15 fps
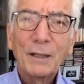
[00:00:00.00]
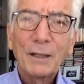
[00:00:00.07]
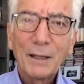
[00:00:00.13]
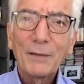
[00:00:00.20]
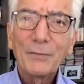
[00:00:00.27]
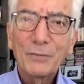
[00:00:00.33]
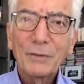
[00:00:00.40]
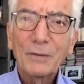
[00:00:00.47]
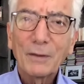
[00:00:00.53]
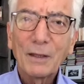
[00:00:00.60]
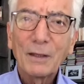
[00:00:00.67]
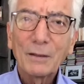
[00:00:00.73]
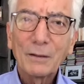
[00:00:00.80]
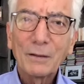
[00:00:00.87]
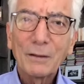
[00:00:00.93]
in
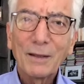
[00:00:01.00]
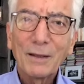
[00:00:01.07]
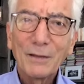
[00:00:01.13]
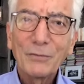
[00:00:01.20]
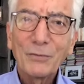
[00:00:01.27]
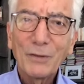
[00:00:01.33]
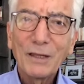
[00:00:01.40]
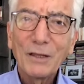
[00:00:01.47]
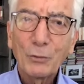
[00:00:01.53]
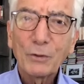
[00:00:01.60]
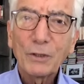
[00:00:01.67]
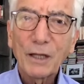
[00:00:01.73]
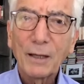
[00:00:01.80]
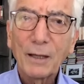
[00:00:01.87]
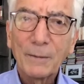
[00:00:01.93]
the
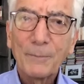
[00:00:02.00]
UK.